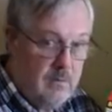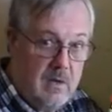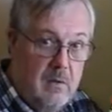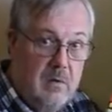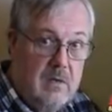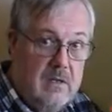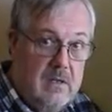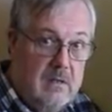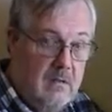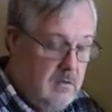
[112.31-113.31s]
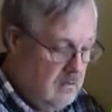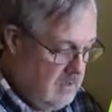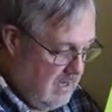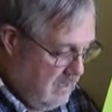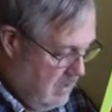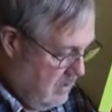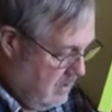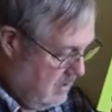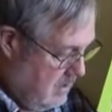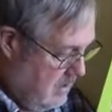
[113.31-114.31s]
what I really need
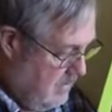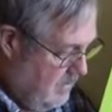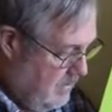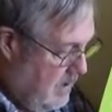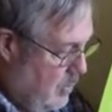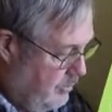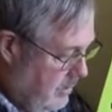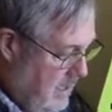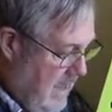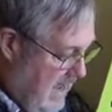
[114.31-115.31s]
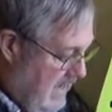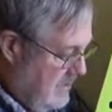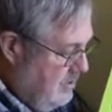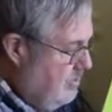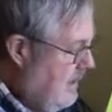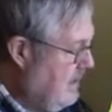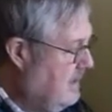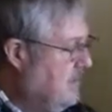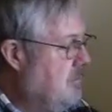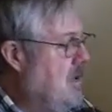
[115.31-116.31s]
the most. And then just
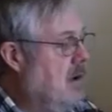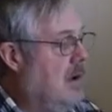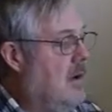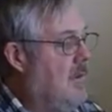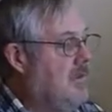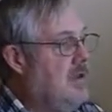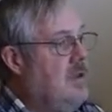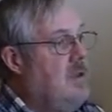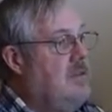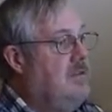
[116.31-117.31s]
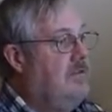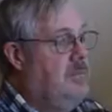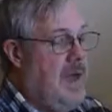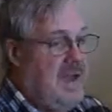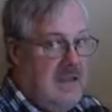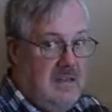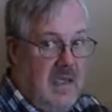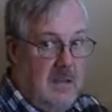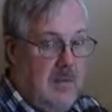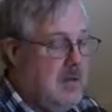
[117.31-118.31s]
regular packing
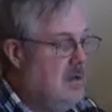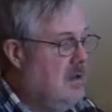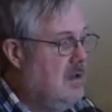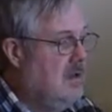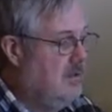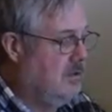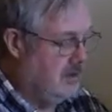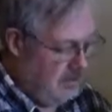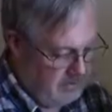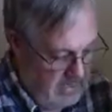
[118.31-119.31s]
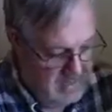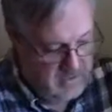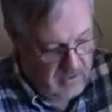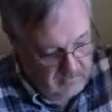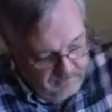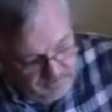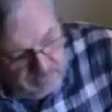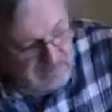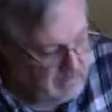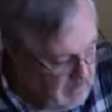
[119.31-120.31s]
tape is on the sides here.
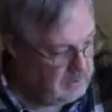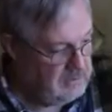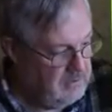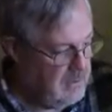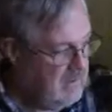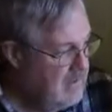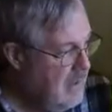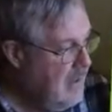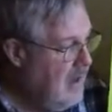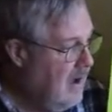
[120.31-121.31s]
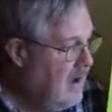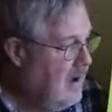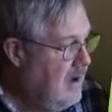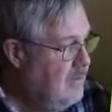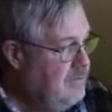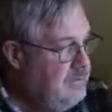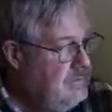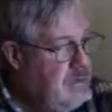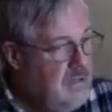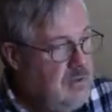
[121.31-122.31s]
Okay, what I was going to say,
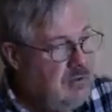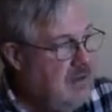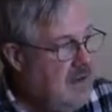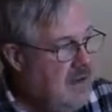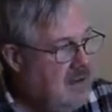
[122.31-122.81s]
being two-sided